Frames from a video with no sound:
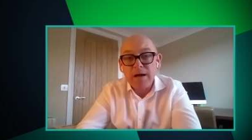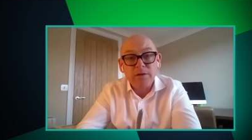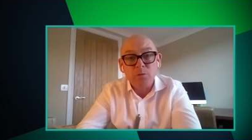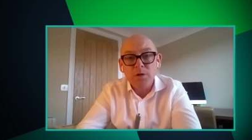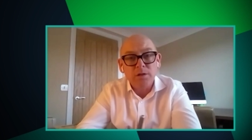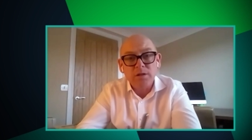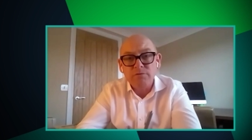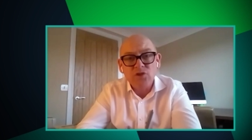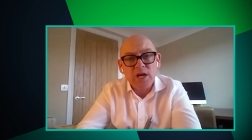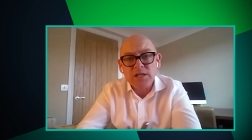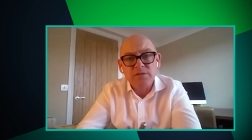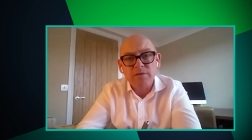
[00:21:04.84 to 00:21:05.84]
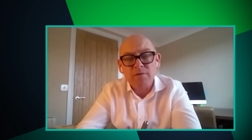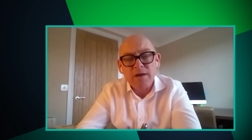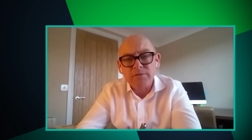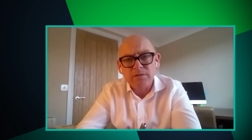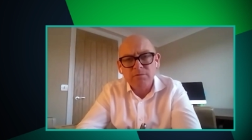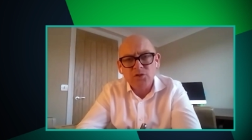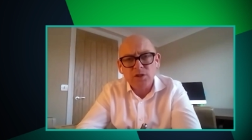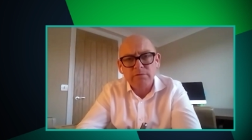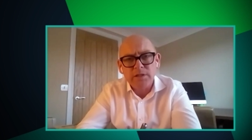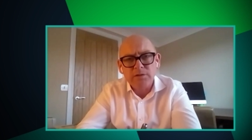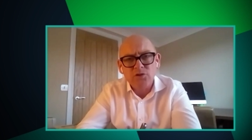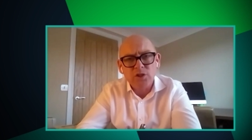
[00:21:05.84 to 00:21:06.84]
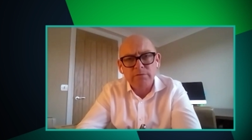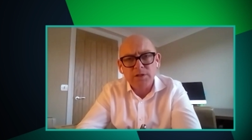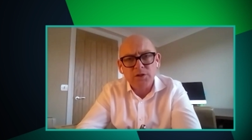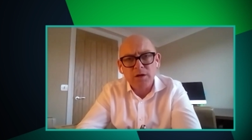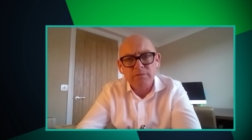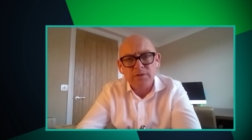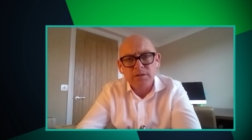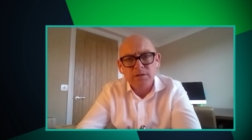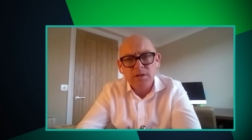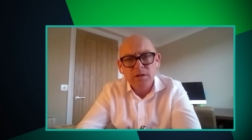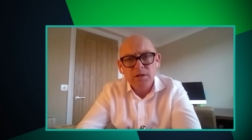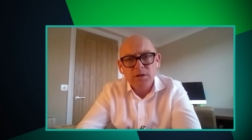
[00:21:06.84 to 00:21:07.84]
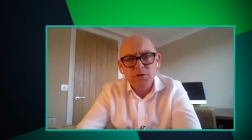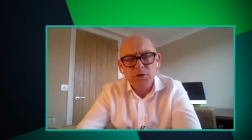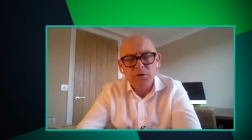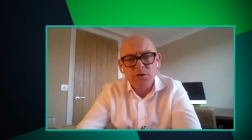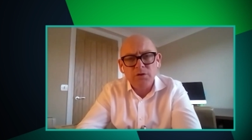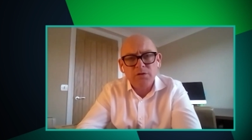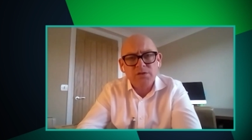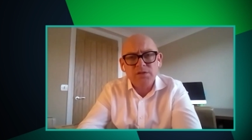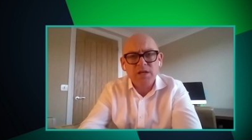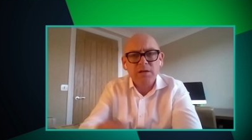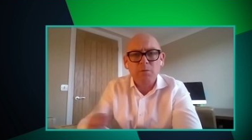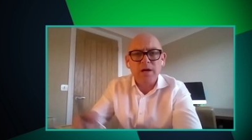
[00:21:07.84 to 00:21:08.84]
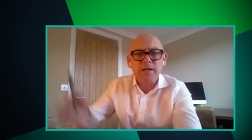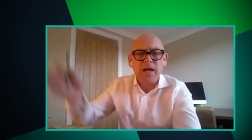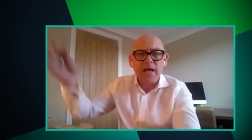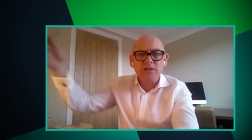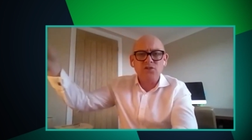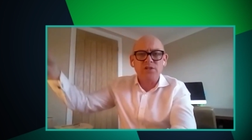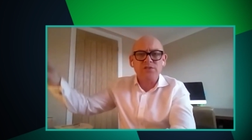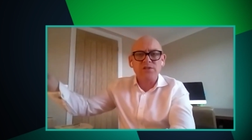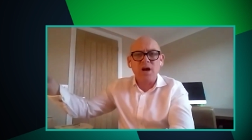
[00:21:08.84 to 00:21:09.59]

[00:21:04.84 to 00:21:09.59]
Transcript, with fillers: around the world have changed forever during during COVID. You, you could see when Asia